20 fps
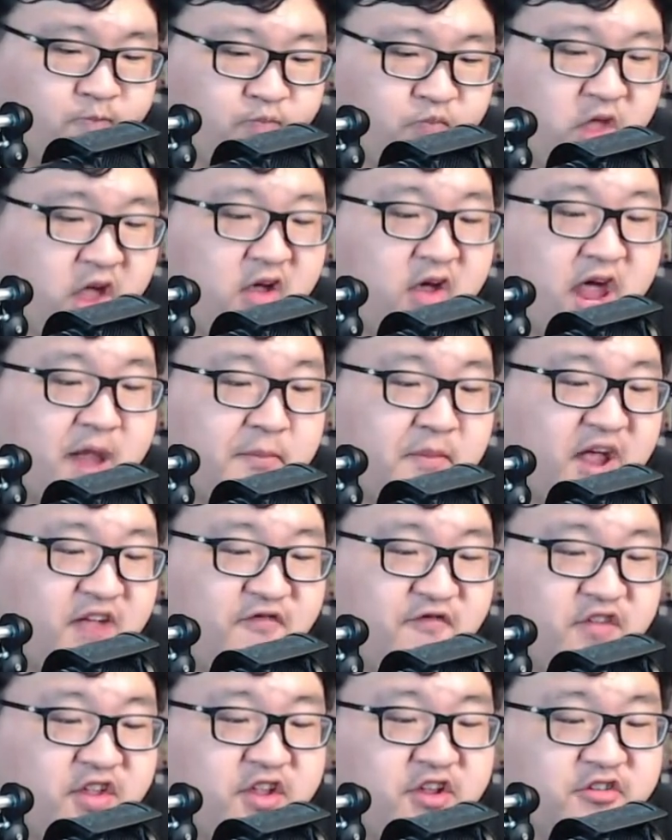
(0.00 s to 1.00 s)
Now, I
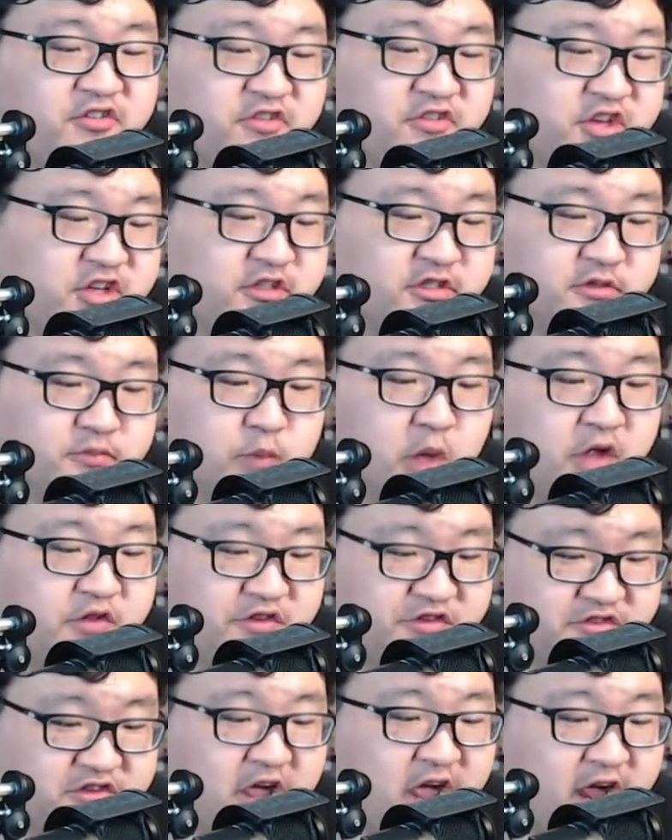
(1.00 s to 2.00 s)
might finish this on
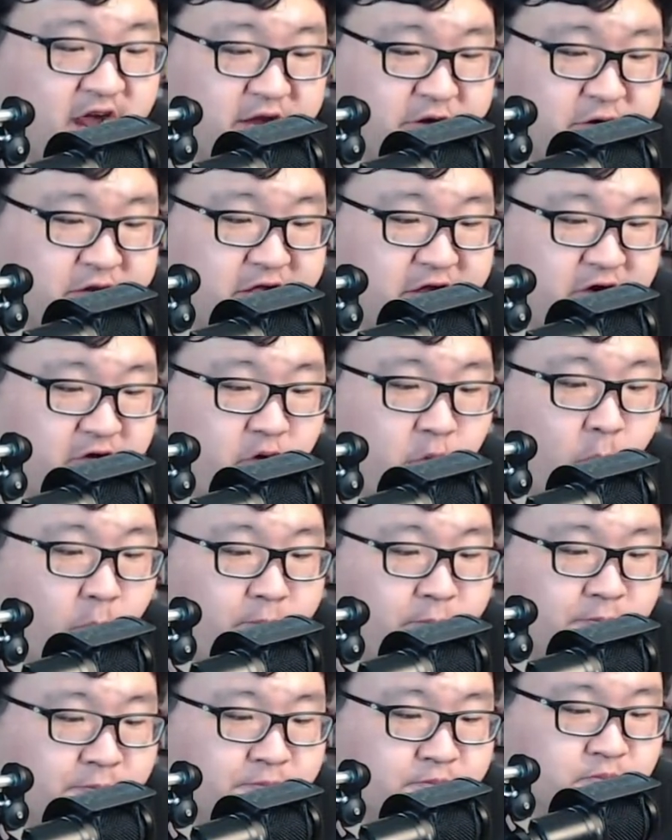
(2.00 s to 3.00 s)
the side later.
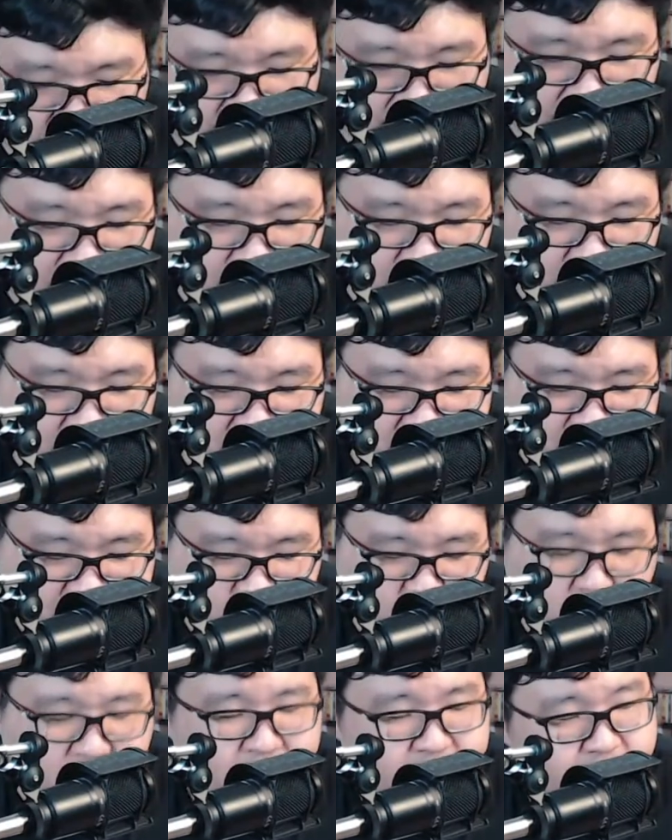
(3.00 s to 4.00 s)
Now,
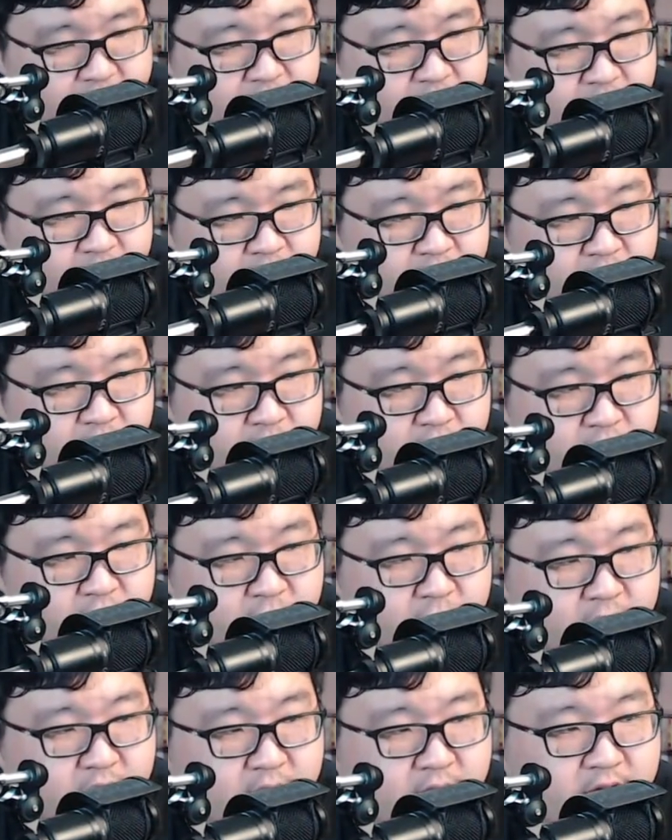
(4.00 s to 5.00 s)
this one
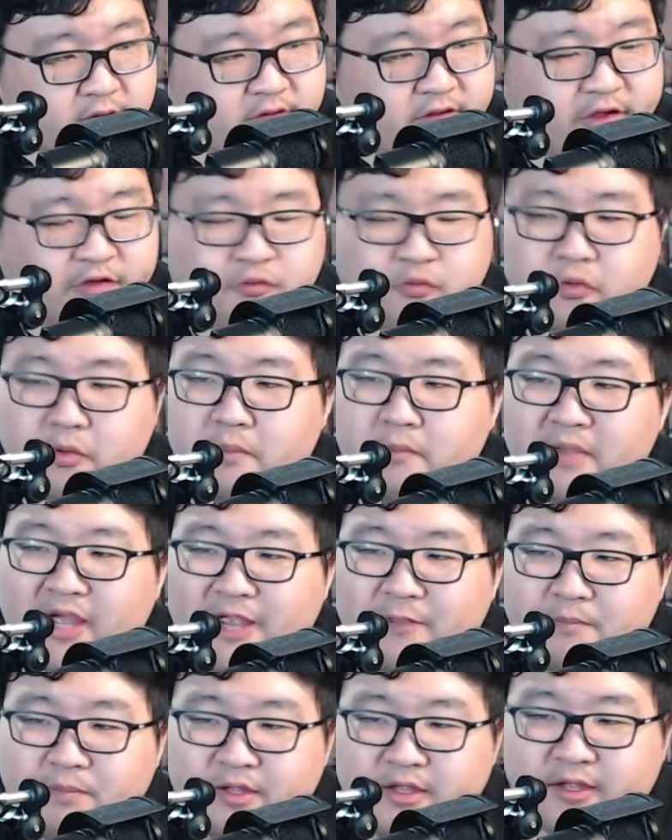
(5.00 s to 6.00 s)

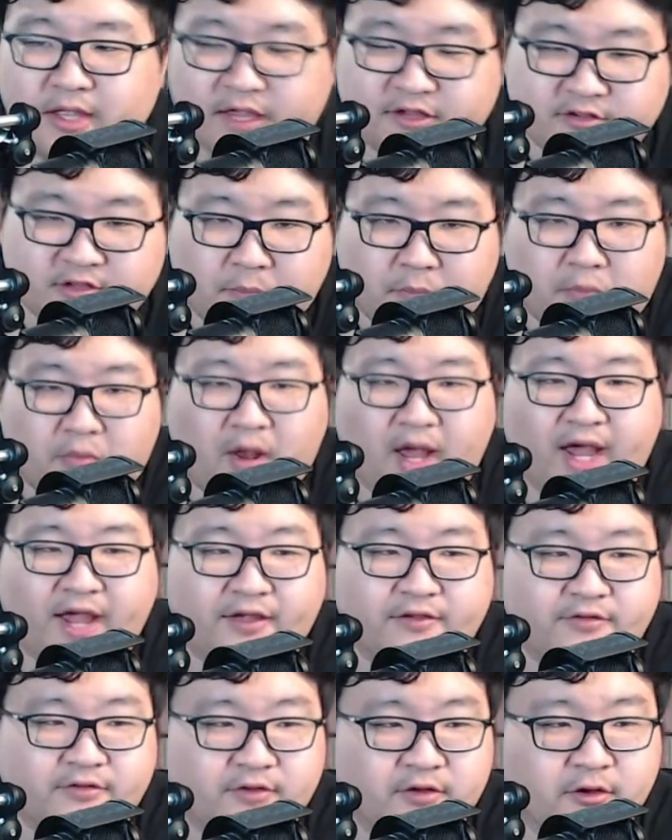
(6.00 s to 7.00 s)
might be a
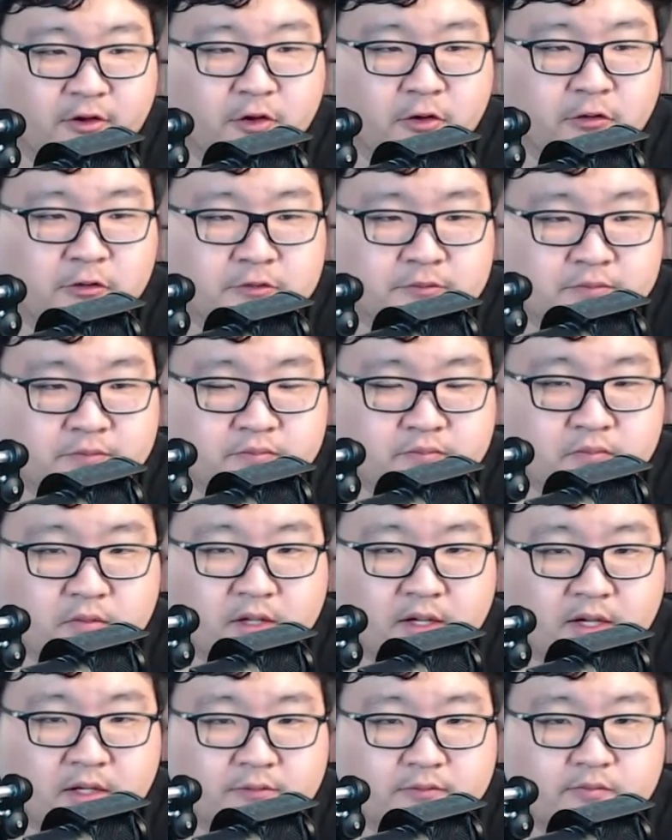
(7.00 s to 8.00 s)
surprise to
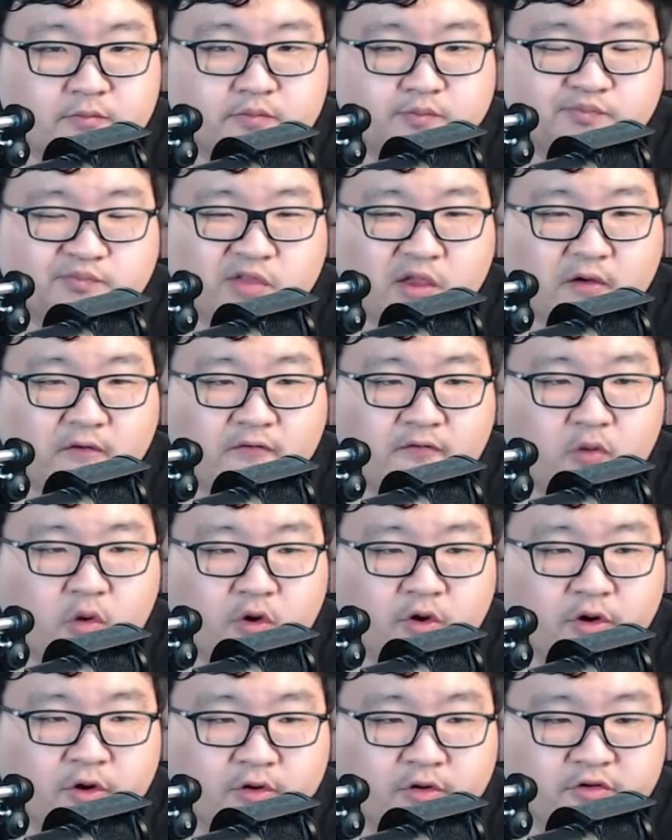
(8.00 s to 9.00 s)

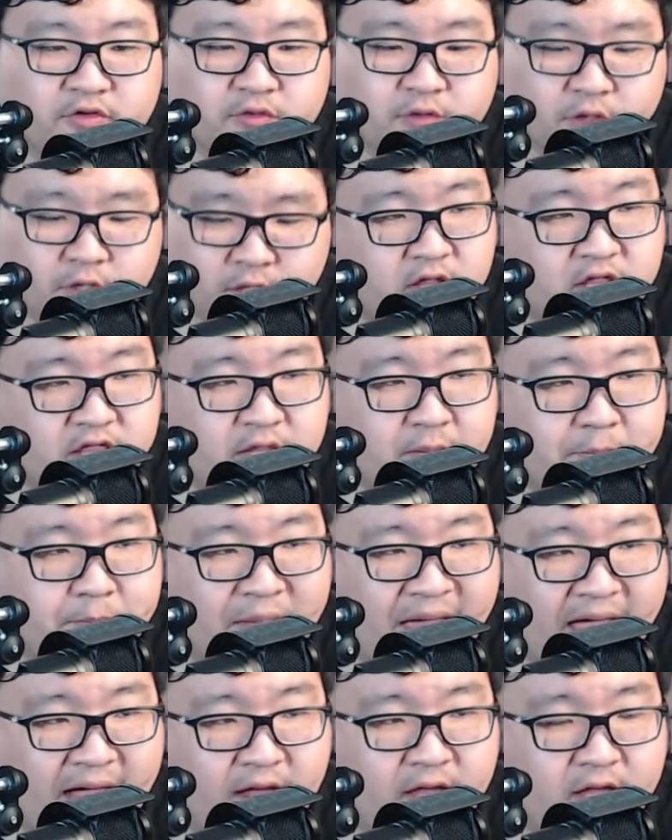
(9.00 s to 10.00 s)
foreigners. The
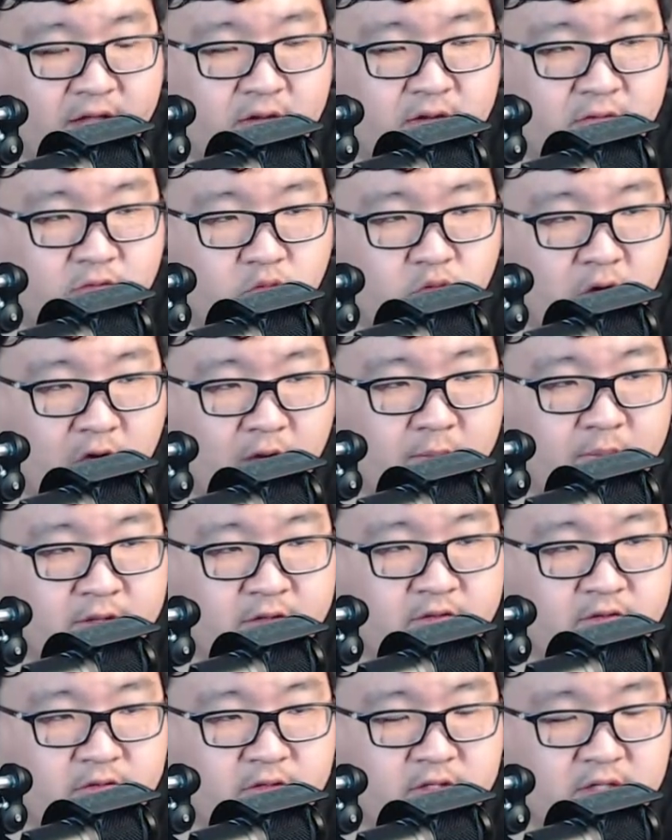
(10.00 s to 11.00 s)
packet
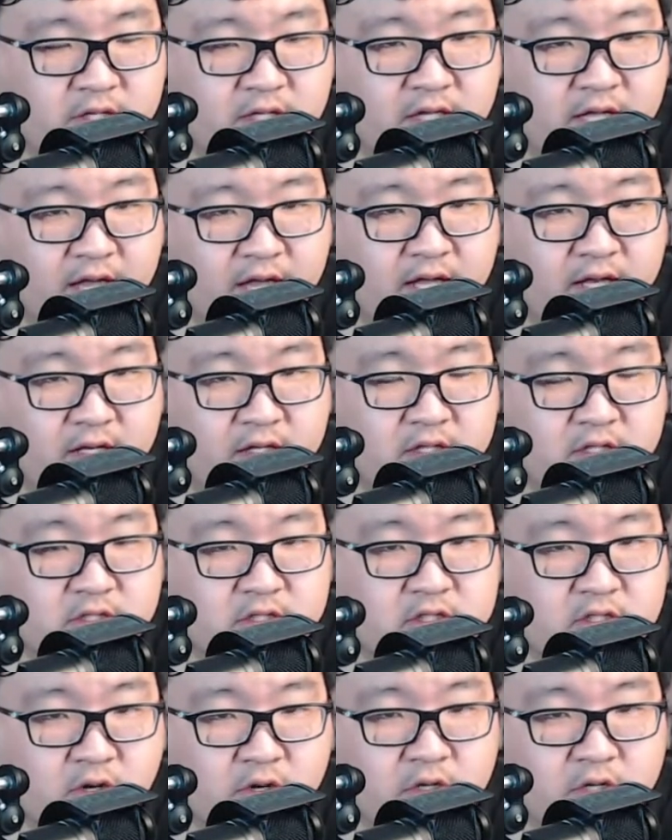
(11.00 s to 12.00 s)
ramens you can get,
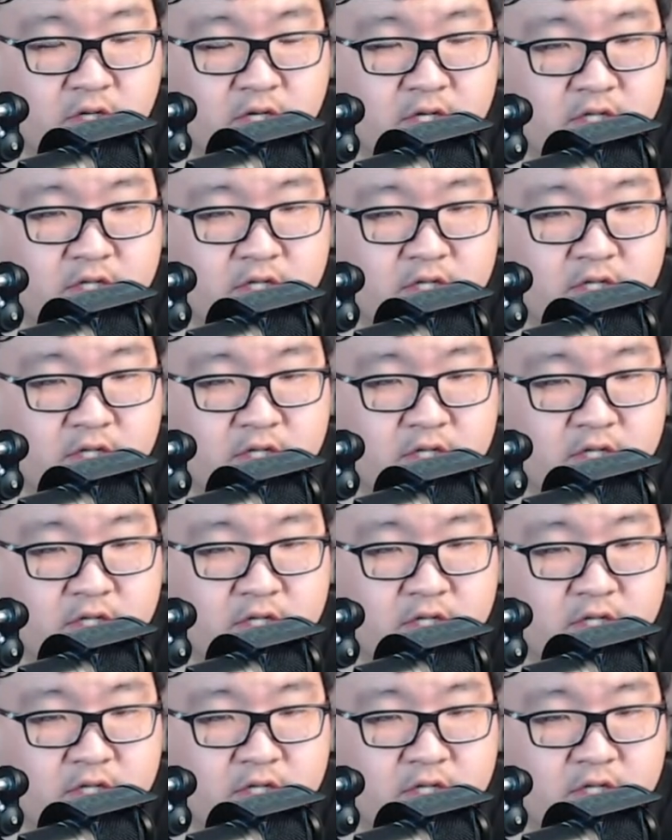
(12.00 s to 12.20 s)
so